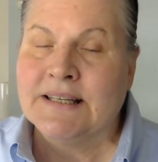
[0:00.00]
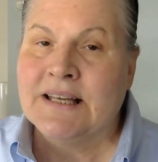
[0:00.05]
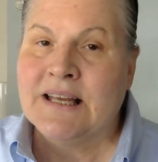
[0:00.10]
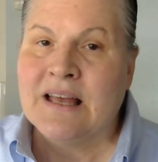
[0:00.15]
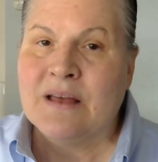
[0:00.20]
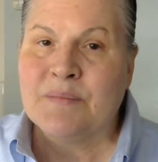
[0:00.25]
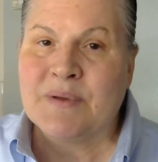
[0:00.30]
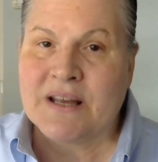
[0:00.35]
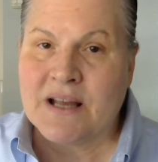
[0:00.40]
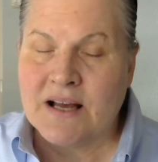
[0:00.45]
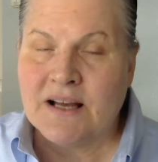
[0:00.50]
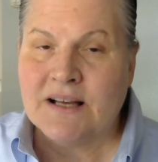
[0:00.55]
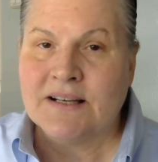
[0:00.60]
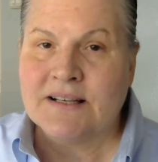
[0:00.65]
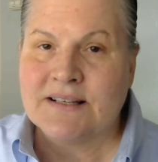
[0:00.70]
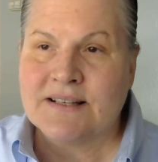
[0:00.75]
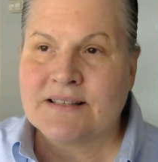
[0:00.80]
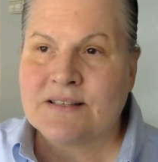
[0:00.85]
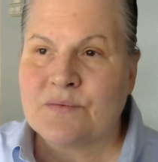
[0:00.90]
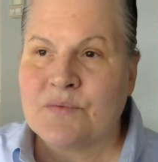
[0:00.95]

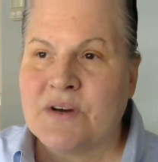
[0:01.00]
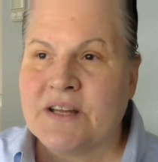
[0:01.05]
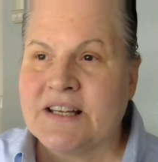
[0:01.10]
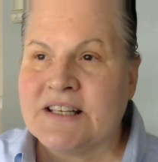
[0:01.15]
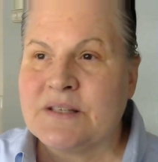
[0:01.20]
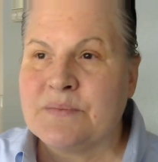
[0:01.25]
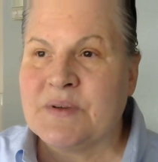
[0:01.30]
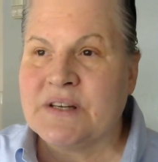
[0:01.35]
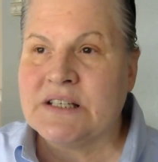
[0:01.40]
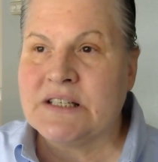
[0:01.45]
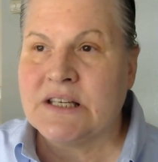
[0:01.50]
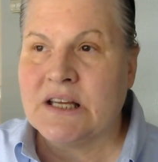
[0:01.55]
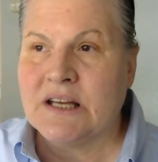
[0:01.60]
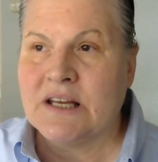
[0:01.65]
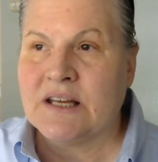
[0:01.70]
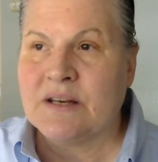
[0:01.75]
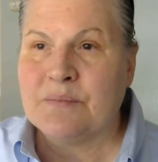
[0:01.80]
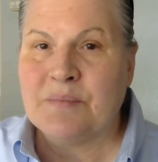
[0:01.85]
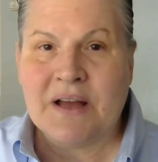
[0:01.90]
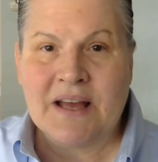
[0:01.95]
Because what has been
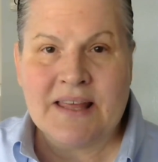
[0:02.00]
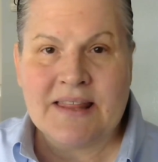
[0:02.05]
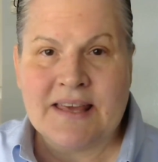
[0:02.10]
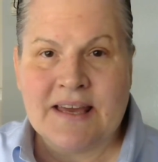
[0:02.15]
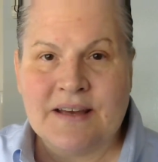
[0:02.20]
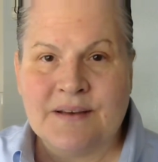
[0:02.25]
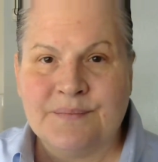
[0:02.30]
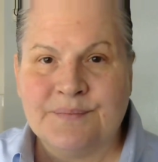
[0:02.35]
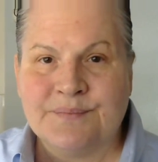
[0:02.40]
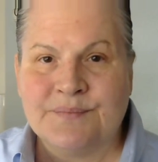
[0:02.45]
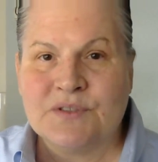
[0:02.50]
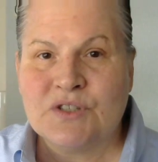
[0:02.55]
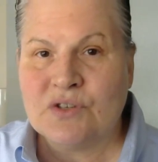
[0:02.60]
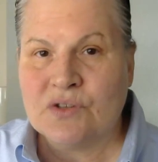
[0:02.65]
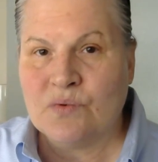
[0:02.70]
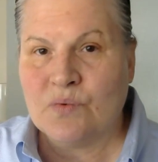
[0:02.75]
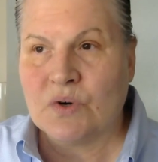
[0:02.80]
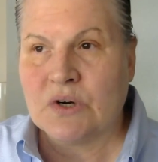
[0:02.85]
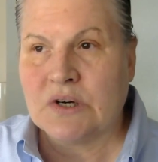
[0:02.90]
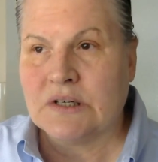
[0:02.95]
done by them to
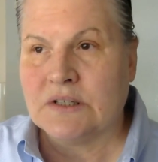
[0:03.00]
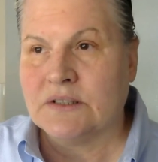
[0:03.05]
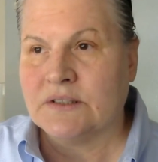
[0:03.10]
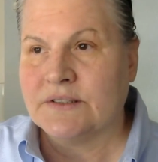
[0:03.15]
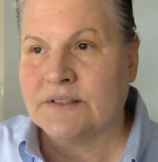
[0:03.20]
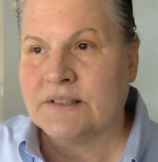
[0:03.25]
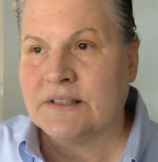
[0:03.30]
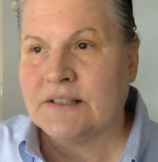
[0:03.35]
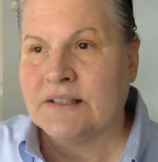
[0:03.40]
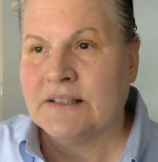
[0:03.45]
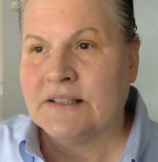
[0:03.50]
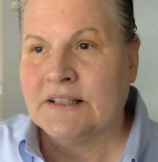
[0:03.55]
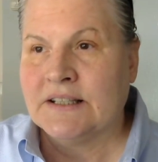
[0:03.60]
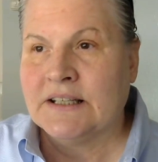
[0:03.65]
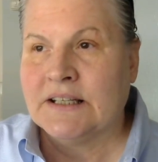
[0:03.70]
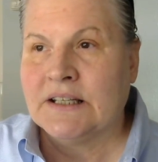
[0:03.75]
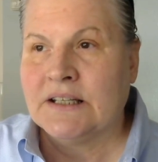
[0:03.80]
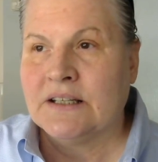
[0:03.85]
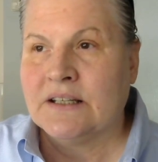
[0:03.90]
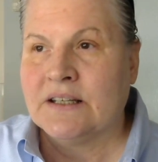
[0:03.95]
the world,
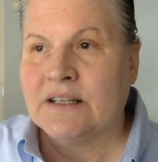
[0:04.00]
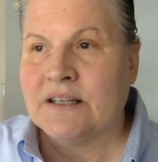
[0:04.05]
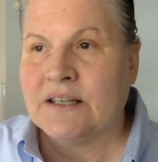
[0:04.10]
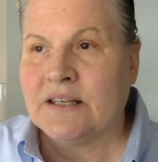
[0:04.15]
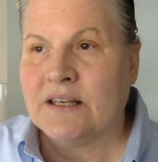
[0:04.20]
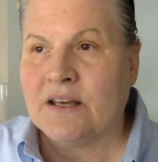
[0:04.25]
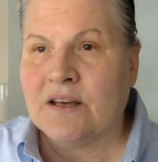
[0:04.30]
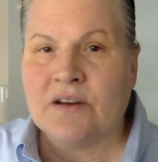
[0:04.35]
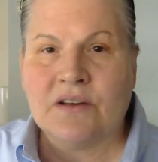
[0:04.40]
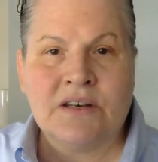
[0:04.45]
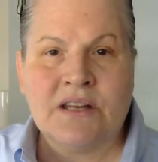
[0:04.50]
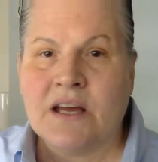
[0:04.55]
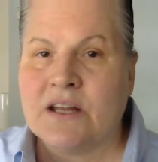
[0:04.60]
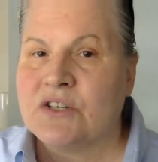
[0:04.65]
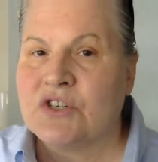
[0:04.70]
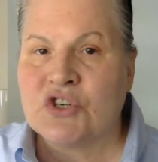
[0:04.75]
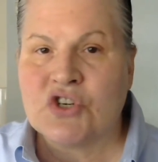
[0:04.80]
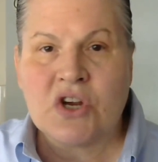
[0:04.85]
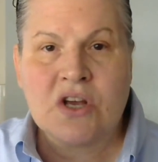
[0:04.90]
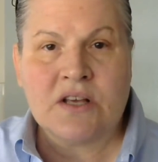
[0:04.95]
not
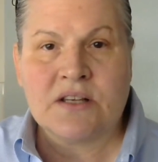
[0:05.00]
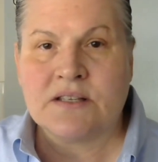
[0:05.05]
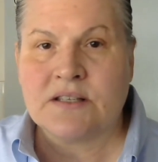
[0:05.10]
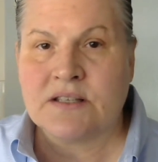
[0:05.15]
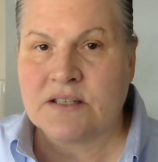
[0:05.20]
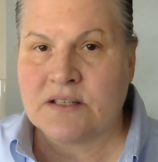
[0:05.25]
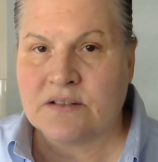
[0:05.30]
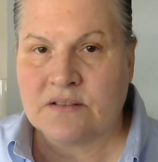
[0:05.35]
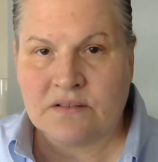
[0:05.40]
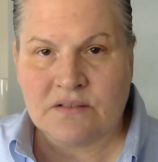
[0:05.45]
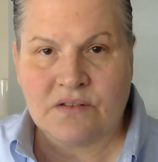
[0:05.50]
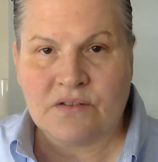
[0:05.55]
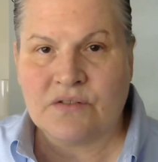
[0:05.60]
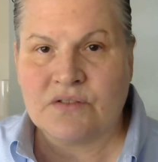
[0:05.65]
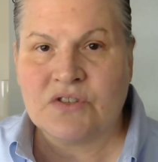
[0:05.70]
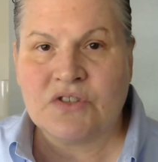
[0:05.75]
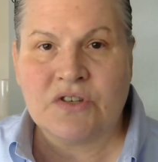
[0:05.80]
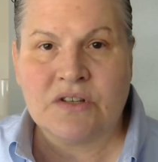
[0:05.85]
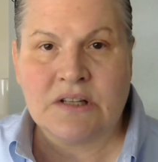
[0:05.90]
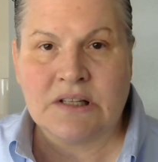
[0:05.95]
just
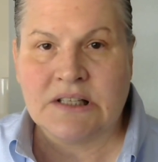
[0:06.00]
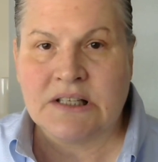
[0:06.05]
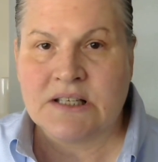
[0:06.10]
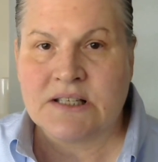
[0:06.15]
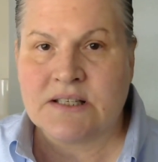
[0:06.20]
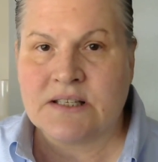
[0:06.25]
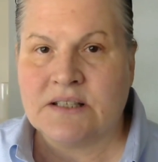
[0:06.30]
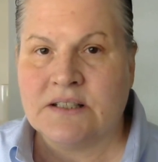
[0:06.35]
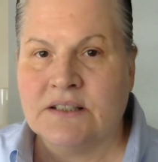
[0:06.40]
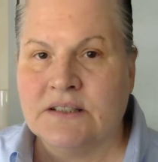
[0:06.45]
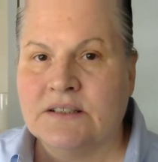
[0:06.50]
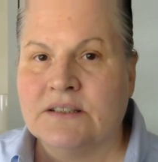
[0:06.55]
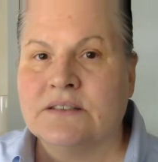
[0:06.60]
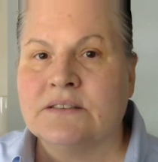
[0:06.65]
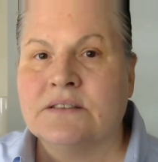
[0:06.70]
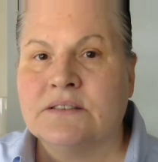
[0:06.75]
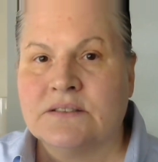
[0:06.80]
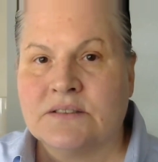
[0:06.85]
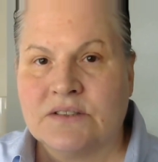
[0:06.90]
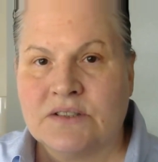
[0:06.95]
to the listed,
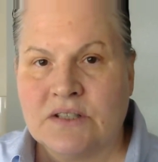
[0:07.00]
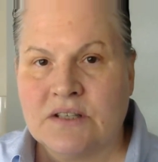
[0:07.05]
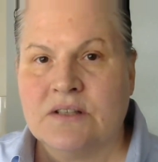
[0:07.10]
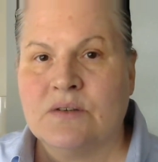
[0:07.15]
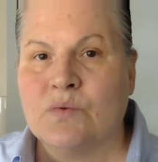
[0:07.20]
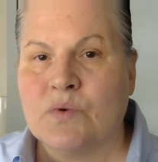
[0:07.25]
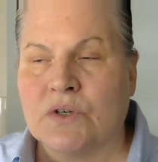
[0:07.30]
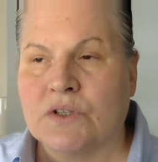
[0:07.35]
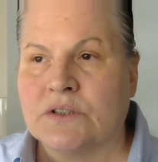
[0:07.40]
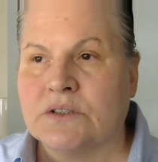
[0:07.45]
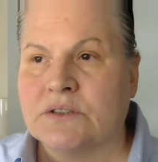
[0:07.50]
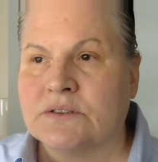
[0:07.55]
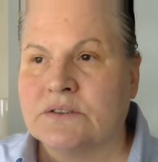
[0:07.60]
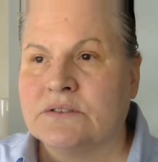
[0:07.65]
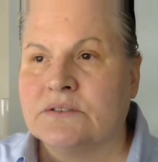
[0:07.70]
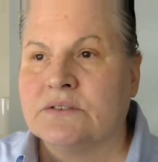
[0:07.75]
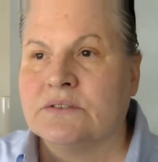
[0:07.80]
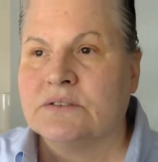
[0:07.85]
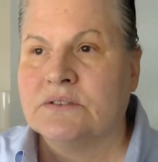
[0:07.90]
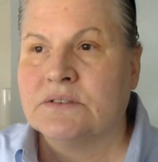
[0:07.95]
to the world,
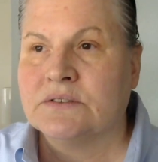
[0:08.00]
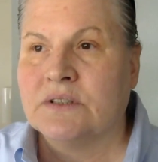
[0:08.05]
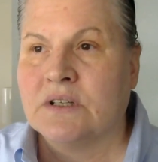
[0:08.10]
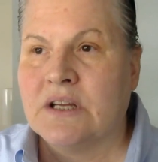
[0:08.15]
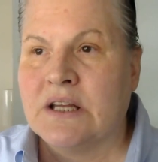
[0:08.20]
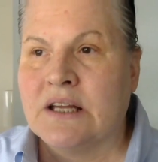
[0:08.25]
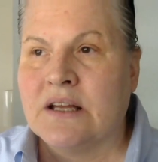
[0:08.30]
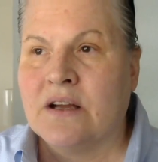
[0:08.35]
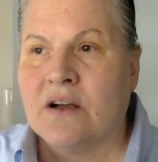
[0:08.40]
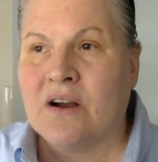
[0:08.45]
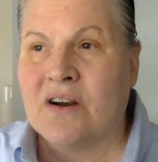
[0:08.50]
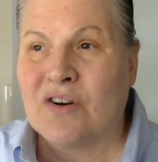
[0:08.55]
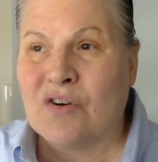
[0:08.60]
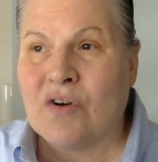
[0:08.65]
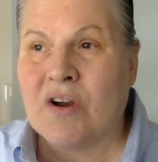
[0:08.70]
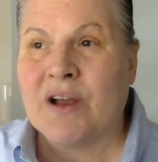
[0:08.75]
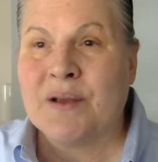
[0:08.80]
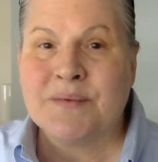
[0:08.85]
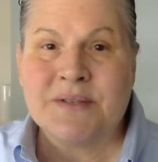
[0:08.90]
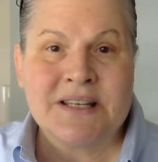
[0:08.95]
are
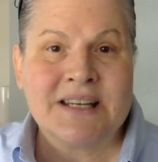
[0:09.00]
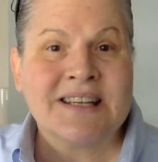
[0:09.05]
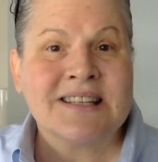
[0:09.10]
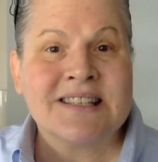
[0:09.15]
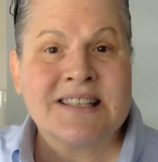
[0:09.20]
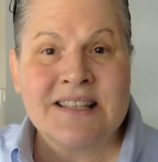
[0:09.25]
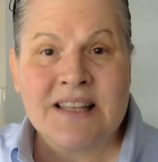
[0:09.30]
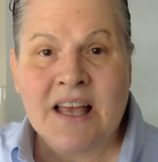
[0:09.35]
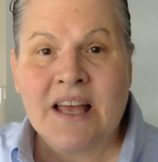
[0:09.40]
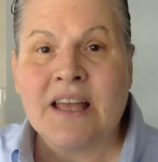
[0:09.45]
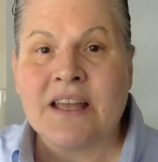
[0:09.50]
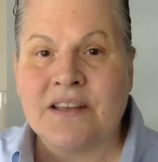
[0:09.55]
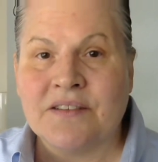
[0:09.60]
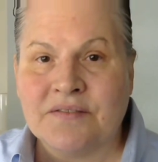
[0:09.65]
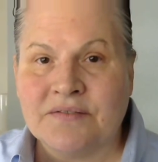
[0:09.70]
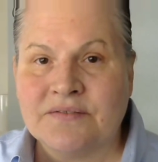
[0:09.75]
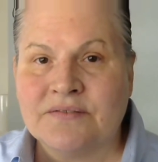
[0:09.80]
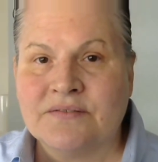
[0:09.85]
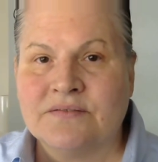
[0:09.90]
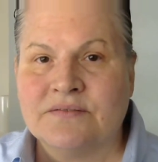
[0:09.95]
crimes against
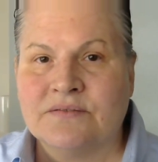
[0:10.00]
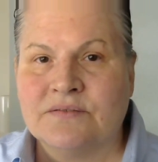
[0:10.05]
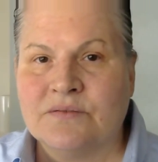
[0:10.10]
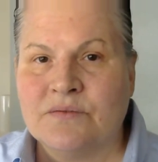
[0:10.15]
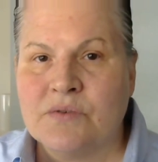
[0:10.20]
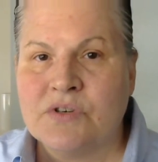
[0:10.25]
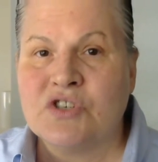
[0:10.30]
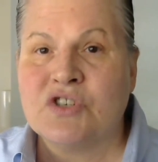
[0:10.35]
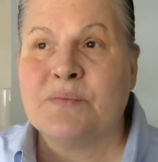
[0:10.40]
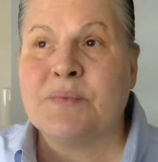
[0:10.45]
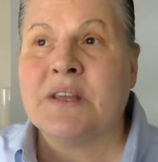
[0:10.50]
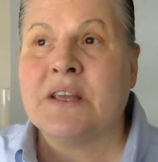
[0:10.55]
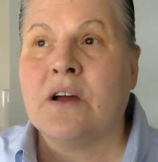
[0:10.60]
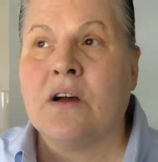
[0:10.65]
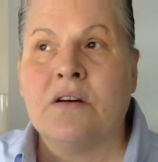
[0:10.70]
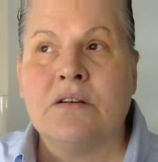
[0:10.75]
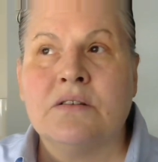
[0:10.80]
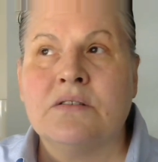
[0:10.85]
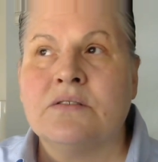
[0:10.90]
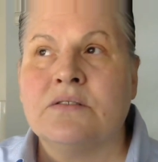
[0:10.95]
life, which should be a
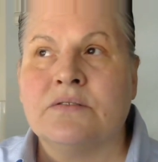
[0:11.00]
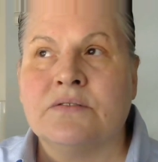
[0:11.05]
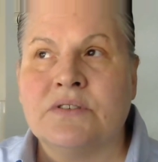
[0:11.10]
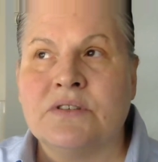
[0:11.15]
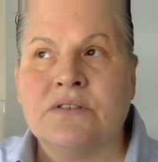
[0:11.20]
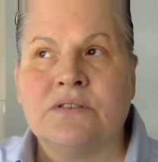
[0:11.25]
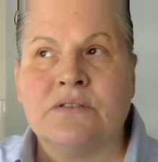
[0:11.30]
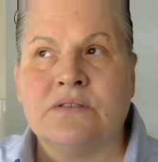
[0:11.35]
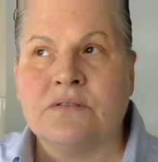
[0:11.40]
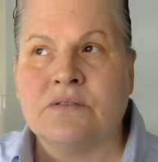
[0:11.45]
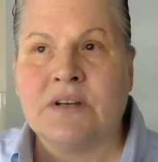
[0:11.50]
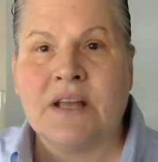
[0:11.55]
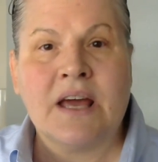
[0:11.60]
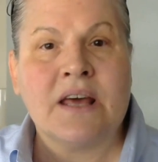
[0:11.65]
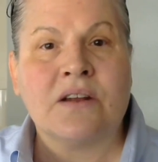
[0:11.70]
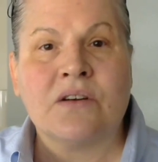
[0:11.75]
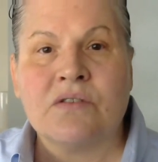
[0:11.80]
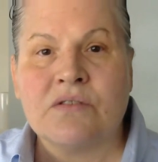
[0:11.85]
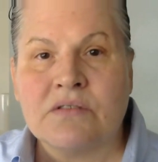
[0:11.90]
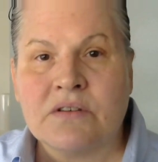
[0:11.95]
whole new
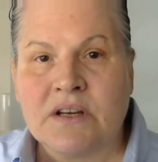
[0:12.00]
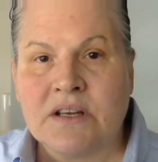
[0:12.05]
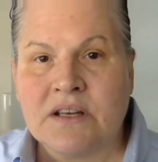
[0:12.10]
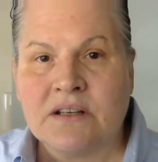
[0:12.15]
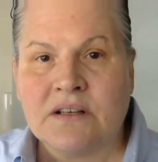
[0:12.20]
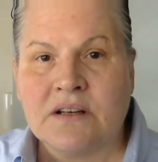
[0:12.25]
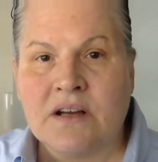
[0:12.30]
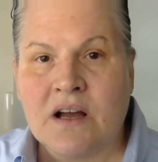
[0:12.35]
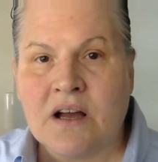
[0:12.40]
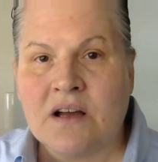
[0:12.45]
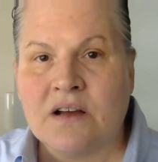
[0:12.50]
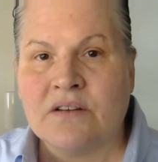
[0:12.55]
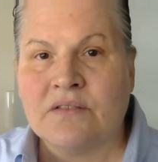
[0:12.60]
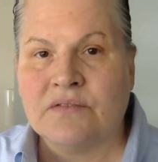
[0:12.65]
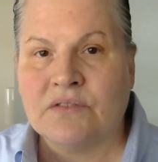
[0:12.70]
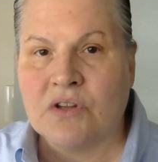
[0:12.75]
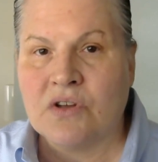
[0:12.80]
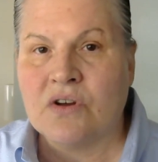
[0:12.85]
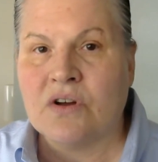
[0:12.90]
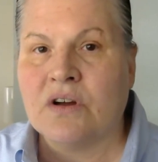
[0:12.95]
category of
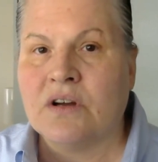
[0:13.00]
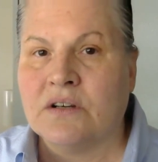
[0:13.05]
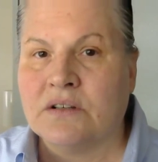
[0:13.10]
law